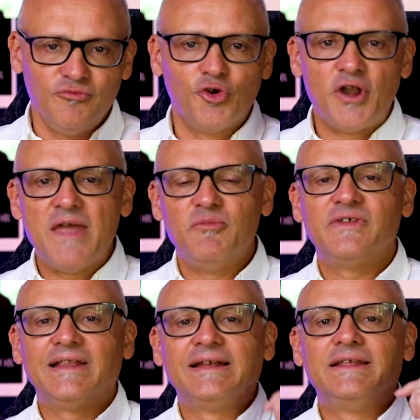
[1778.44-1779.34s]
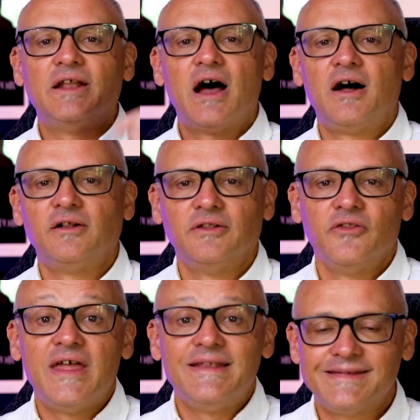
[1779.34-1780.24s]
your name is selected, I'll
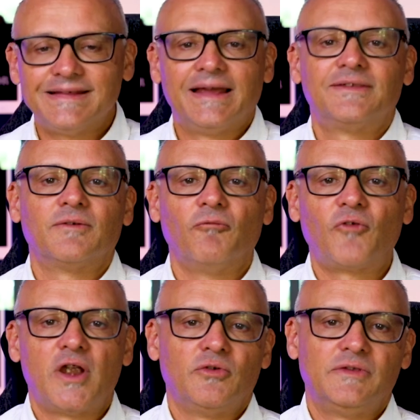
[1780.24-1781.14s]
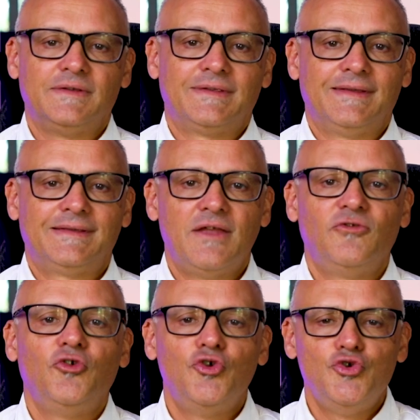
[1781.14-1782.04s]
then select some fragrances to
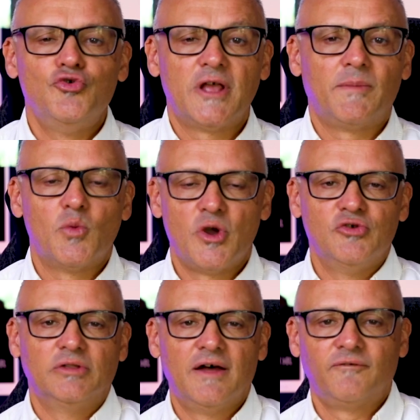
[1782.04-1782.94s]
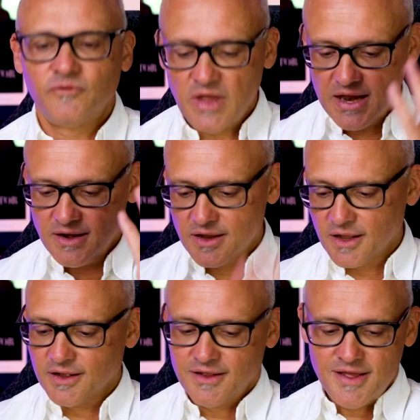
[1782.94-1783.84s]
send to you. You tell me what you love. And
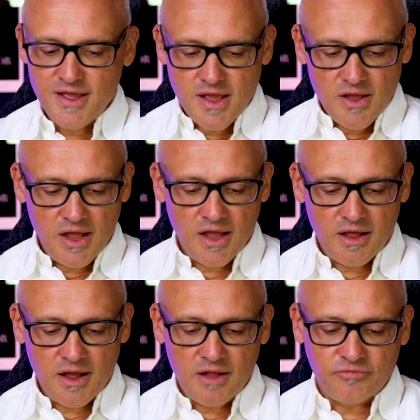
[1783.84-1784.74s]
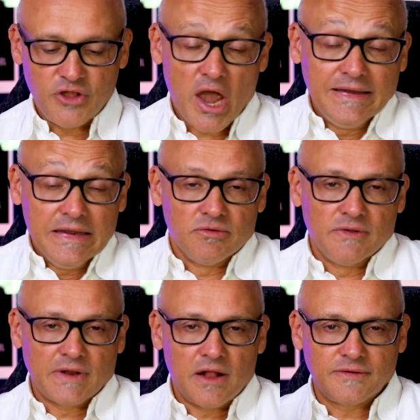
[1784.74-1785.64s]
the idea
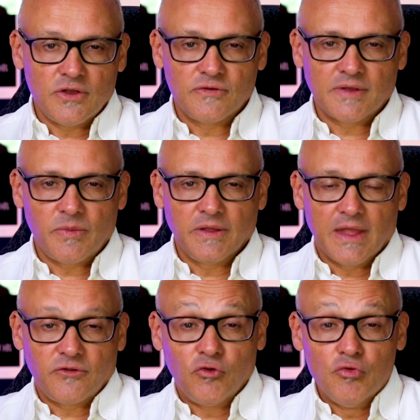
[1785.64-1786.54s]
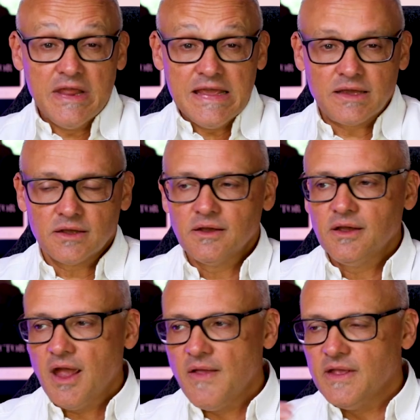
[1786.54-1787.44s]
is that I'll send you something that's unique
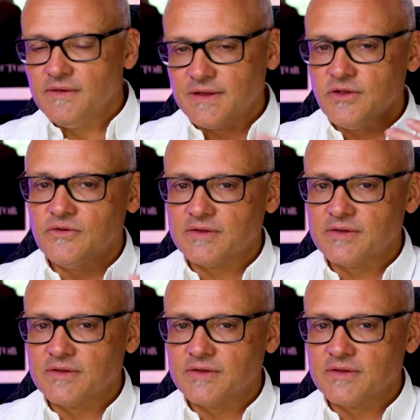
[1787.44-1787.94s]
and then send you